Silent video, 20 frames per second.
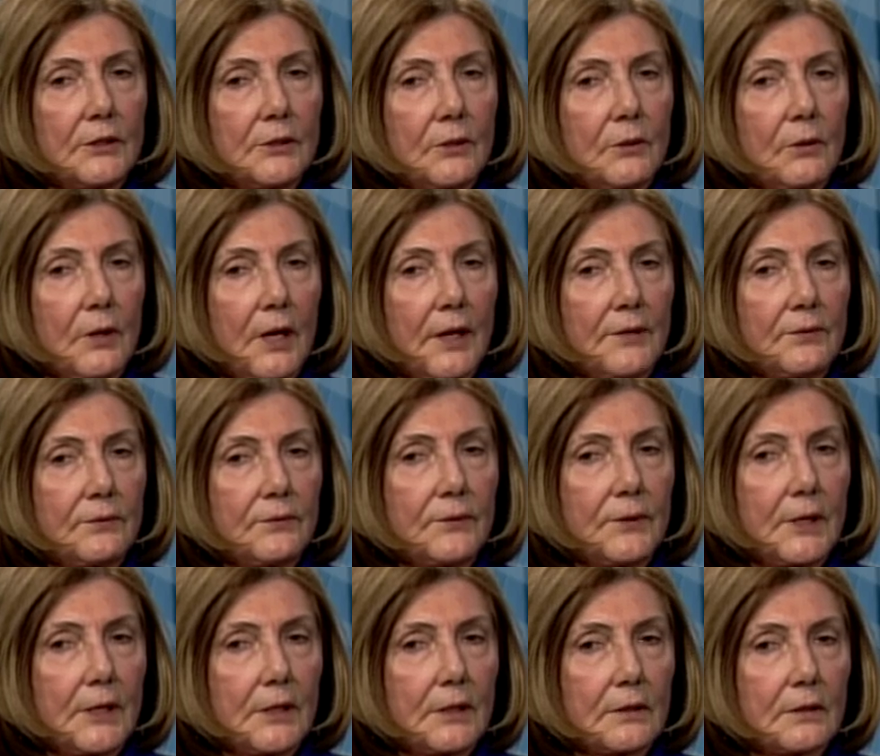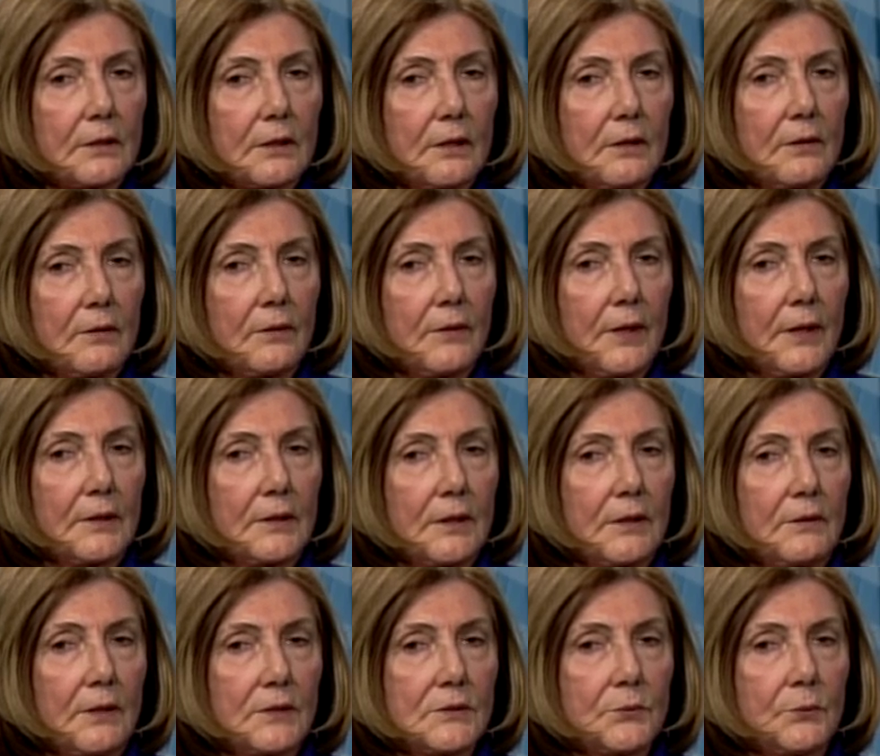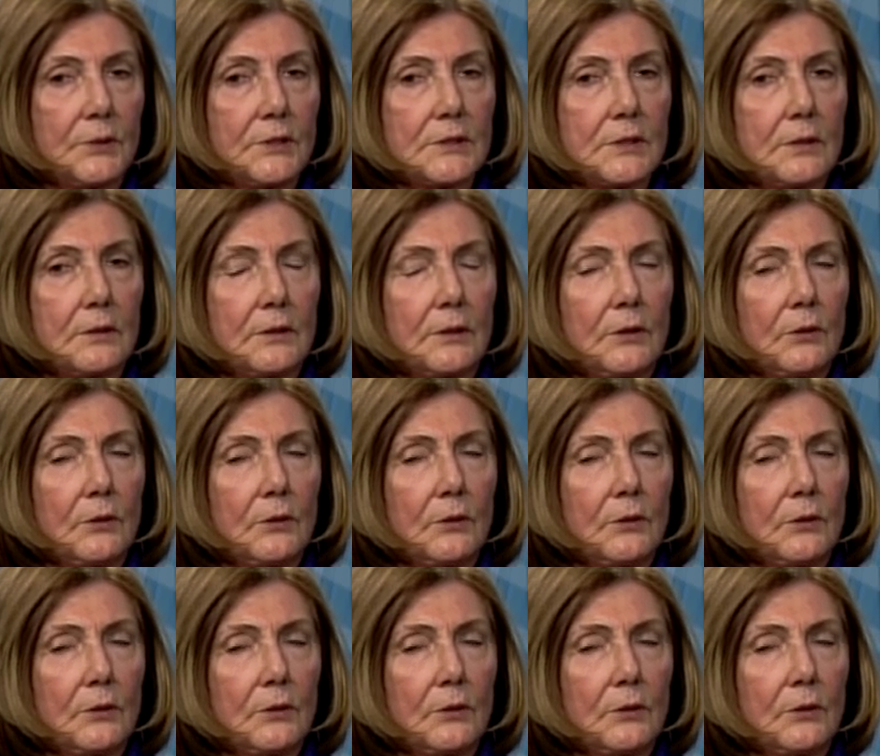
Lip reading: You know, I think that's what